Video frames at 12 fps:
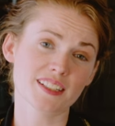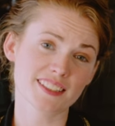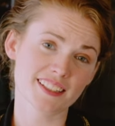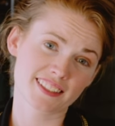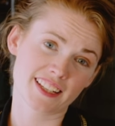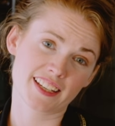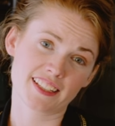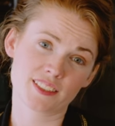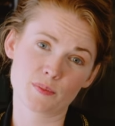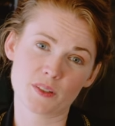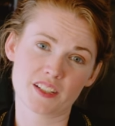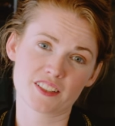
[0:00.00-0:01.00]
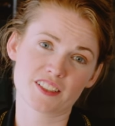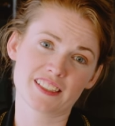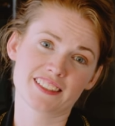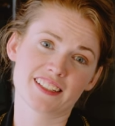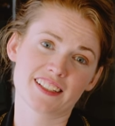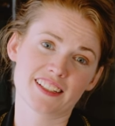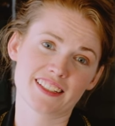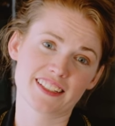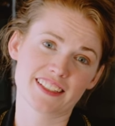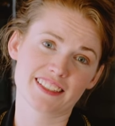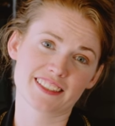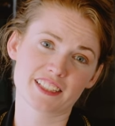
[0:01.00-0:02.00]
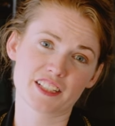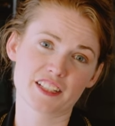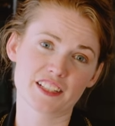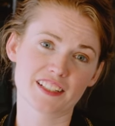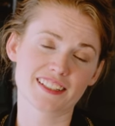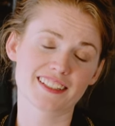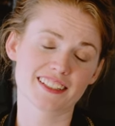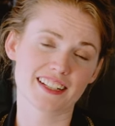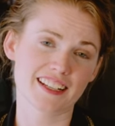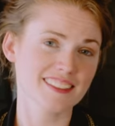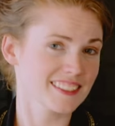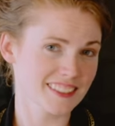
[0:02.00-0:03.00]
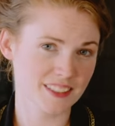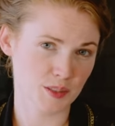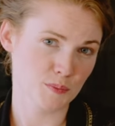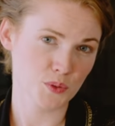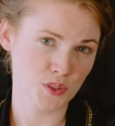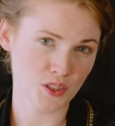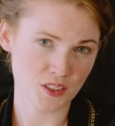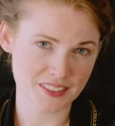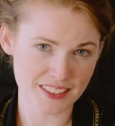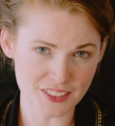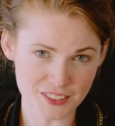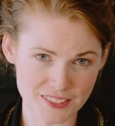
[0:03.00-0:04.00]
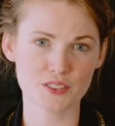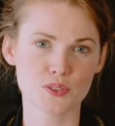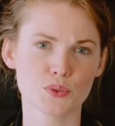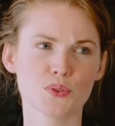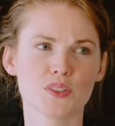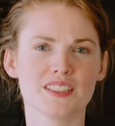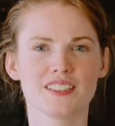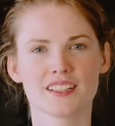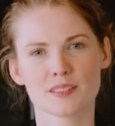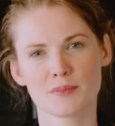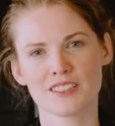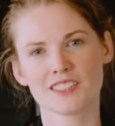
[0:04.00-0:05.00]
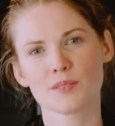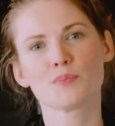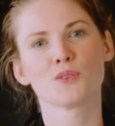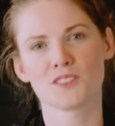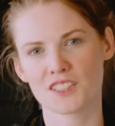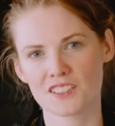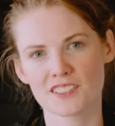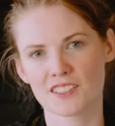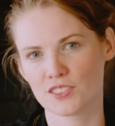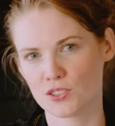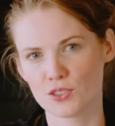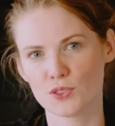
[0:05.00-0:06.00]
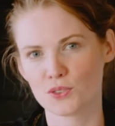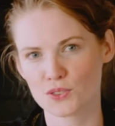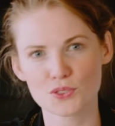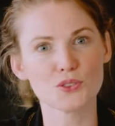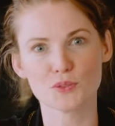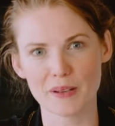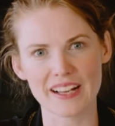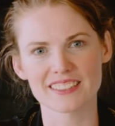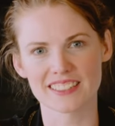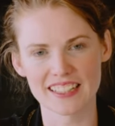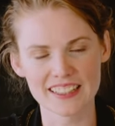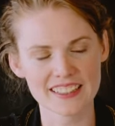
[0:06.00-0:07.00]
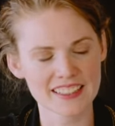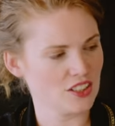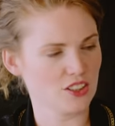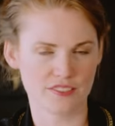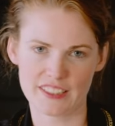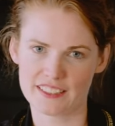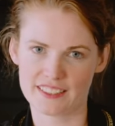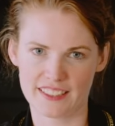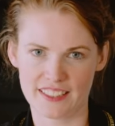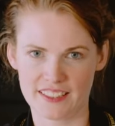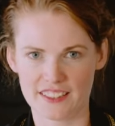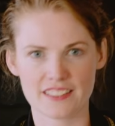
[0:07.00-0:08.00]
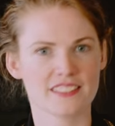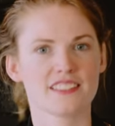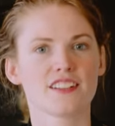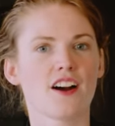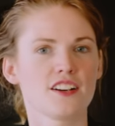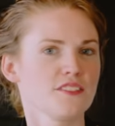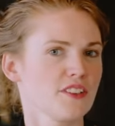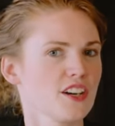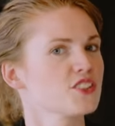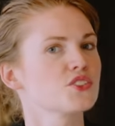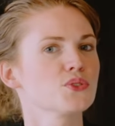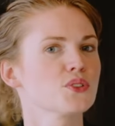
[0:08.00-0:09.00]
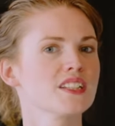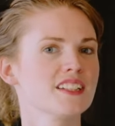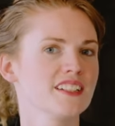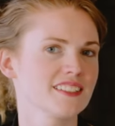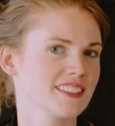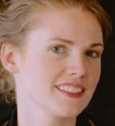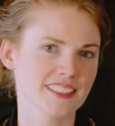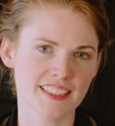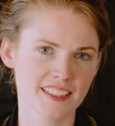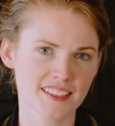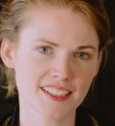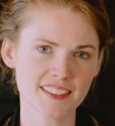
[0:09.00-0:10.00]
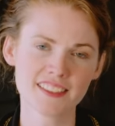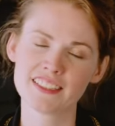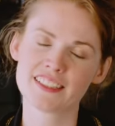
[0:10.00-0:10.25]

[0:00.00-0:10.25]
As I said, margarita is a nice and simple cocktail. So it does mean that the products that you use do matter. Obviously, the star of our show here is the tequila.